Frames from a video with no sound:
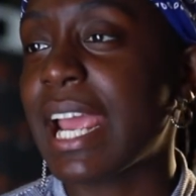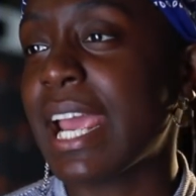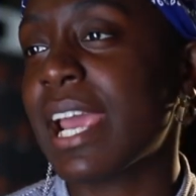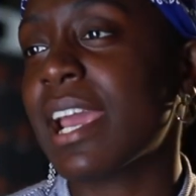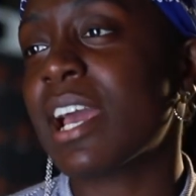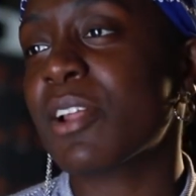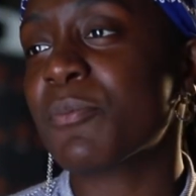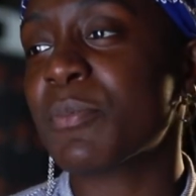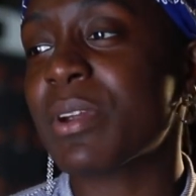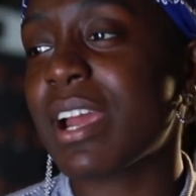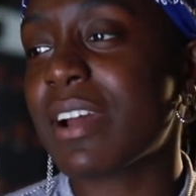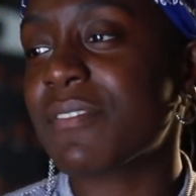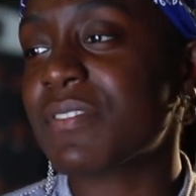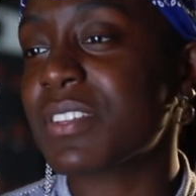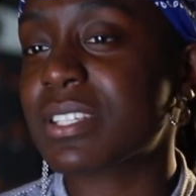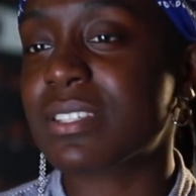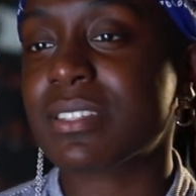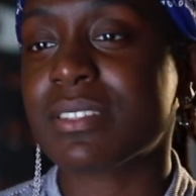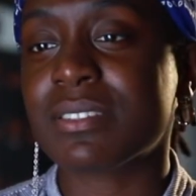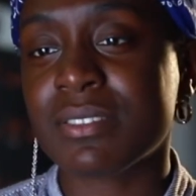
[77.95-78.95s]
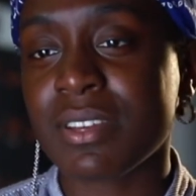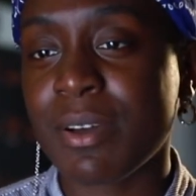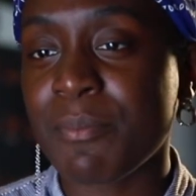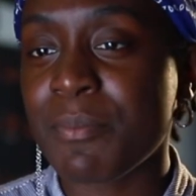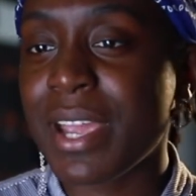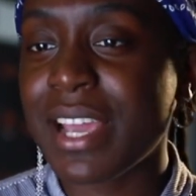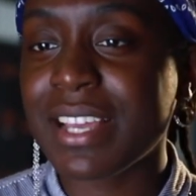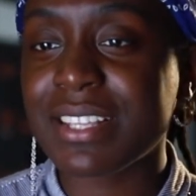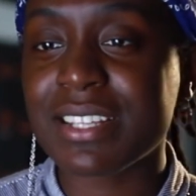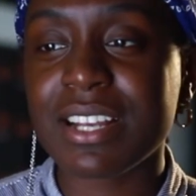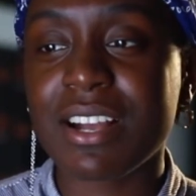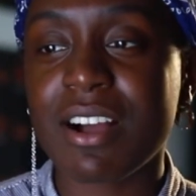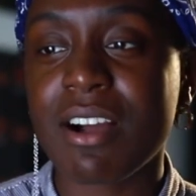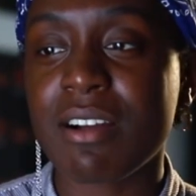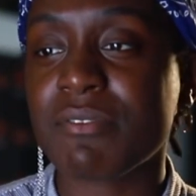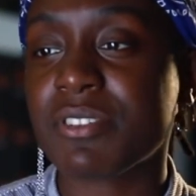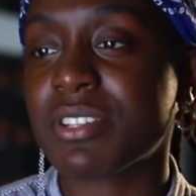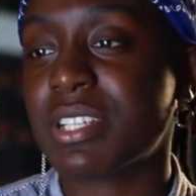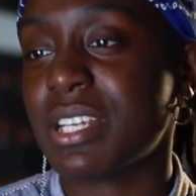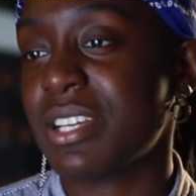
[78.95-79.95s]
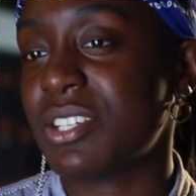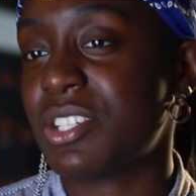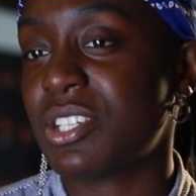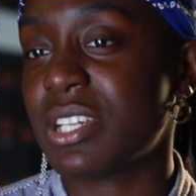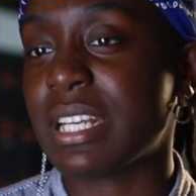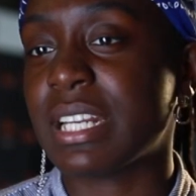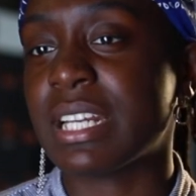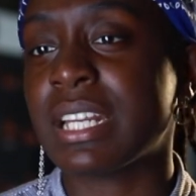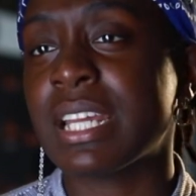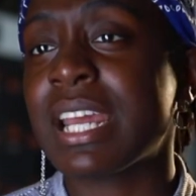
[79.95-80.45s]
and we have this amazing conversation,